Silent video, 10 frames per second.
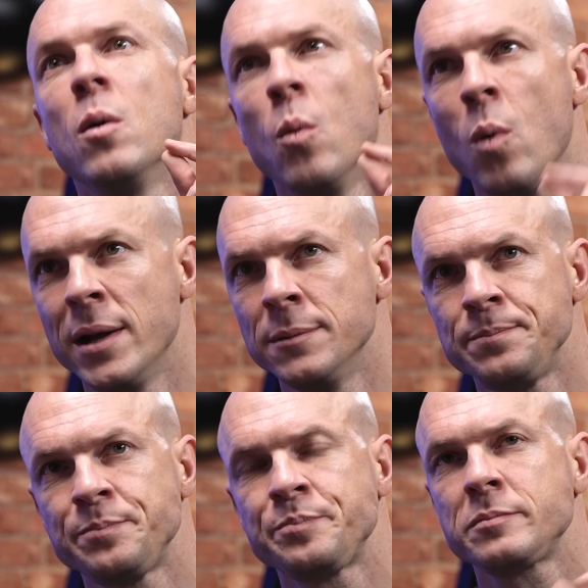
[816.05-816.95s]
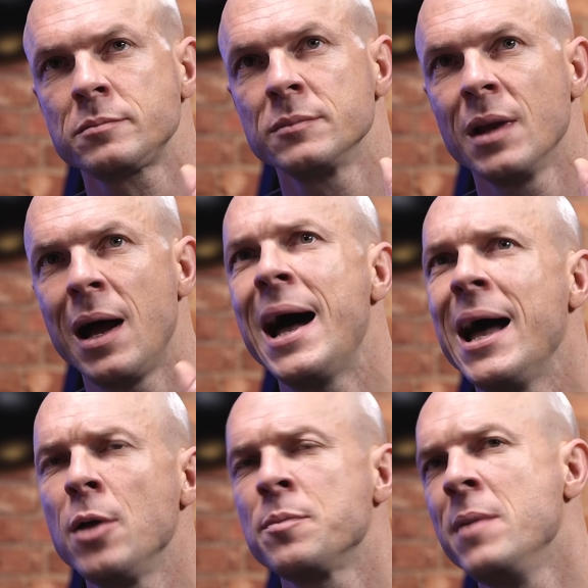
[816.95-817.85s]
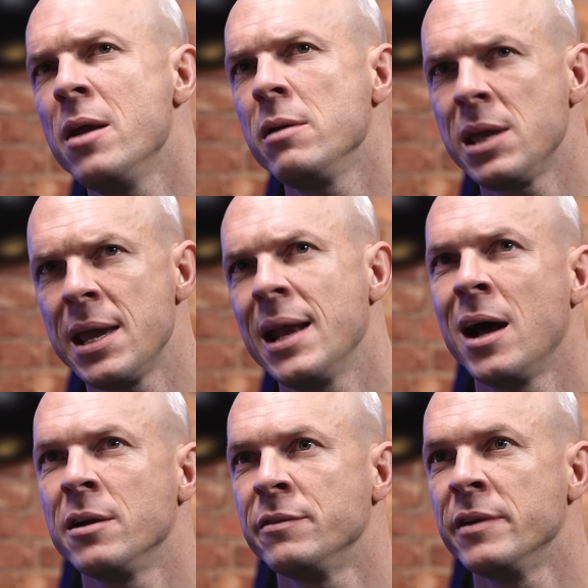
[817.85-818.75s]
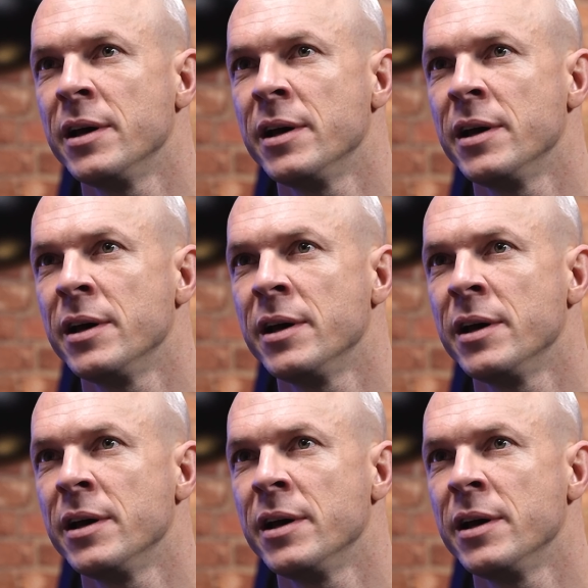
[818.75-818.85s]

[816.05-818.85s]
One, I helped Mary get out of